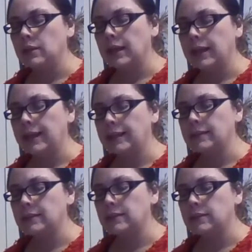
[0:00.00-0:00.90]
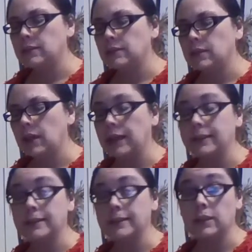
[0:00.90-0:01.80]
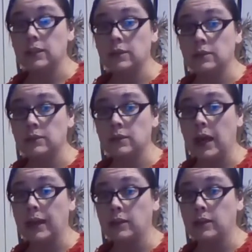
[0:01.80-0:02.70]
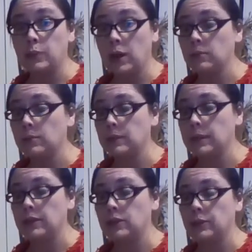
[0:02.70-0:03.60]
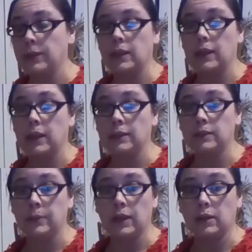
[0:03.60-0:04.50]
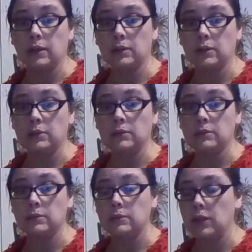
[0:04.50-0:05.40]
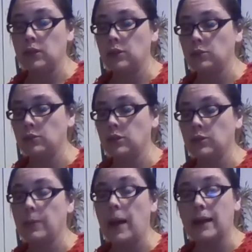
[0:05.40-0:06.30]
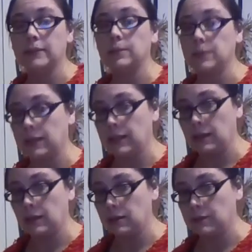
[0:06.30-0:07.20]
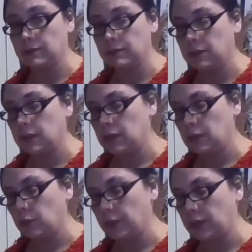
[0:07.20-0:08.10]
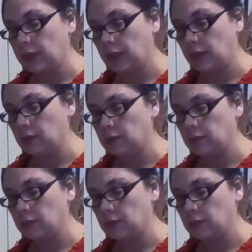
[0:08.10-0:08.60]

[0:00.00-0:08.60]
is, honestly, I could probably do any kind of spell you could possibly think of with an egg.